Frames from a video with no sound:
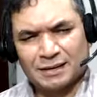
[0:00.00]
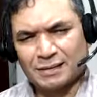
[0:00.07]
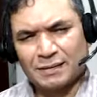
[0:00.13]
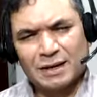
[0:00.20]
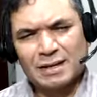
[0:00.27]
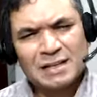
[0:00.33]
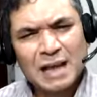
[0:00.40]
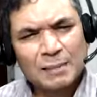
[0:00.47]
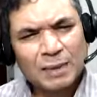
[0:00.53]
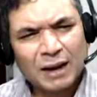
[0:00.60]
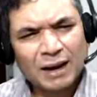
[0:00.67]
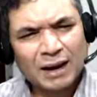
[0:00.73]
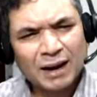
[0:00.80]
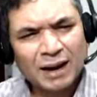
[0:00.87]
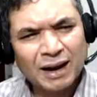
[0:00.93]
what is happen?
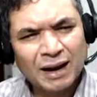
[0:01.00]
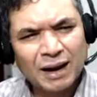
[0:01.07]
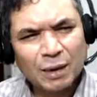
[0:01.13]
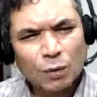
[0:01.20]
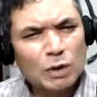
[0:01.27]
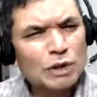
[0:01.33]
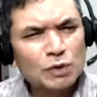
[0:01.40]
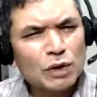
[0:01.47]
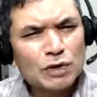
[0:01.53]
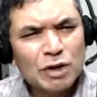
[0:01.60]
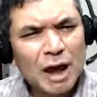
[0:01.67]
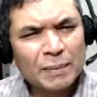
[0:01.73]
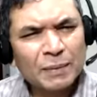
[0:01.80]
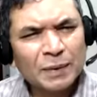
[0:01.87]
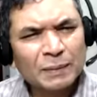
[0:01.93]
What is going to
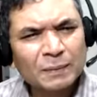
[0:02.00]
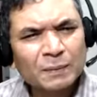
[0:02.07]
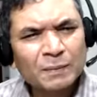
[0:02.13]
happen?